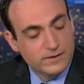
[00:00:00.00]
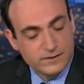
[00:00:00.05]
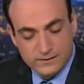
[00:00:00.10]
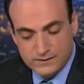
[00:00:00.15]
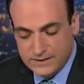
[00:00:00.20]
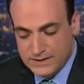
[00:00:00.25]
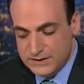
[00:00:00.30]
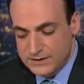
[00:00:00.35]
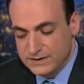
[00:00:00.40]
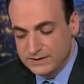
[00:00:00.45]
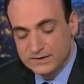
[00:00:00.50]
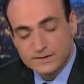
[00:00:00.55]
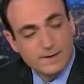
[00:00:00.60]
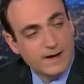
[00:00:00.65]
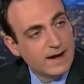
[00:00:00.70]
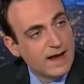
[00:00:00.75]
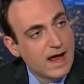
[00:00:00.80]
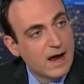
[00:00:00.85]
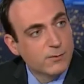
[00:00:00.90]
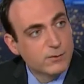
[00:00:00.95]
his teachings
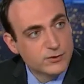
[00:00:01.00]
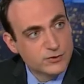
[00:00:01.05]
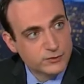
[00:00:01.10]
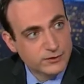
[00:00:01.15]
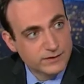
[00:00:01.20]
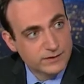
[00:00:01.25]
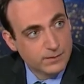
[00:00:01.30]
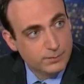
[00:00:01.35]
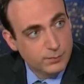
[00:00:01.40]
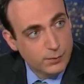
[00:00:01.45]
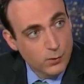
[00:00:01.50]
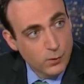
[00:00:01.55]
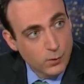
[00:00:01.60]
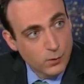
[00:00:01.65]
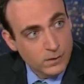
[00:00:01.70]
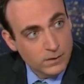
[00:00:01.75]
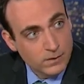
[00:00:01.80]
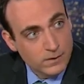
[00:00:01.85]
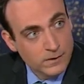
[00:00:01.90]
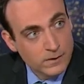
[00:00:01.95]
about how we treat the
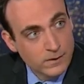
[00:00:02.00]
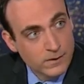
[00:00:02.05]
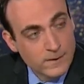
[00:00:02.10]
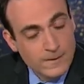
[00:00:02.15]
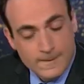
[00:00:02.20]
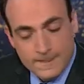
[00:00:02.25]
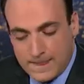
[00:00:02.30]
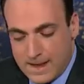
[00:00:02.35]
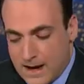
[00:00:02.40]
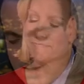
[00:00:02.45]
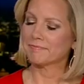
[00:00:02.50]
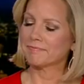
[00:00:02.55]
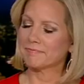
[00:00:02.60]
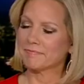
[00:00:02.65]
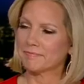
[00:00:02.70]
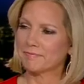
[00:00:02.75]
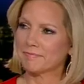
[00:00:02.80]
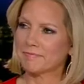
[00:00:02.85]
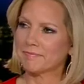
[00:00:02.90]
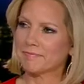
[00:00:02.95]
poor, how we
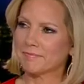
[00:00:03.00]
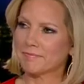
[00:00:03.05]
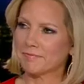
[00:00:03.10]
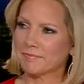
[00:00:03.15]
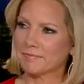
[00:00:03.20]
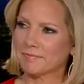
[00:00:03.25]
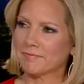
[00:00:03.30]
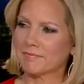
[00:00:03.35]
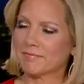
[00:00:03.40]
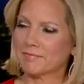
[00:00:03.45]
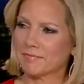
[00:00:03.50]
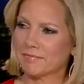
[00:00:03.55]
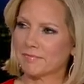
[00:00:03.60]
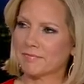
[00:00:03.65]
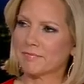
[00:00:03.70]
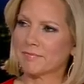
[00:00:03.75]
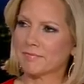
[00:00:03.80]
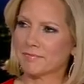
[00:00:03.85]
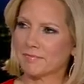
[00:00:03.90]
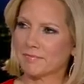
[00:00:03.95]
treat the sick,
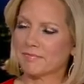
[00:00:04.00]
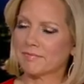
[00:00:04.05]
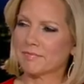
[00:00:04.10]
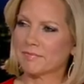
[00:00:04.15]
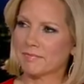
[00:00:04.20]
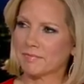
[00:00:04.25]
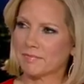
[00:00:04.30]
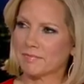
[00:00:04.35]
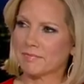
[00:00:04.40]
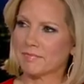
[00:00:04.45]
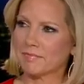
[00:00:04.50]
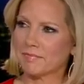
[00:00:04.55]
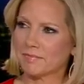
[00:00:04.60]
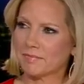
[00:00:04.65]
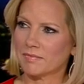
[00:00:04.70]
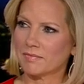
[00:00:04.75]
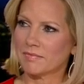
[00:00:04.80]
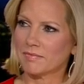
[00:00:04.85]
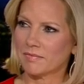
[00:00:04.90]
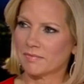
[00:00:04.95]
and how we treat the
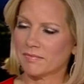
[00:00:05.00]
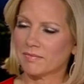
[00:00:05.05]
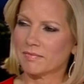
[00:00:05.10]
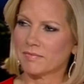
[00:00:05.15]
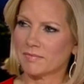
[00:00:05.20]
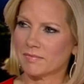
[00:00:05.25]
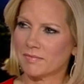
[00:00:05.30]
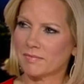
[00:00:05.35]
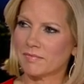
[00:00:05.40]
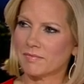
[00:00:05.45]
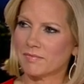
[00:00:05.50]
foreigner amongst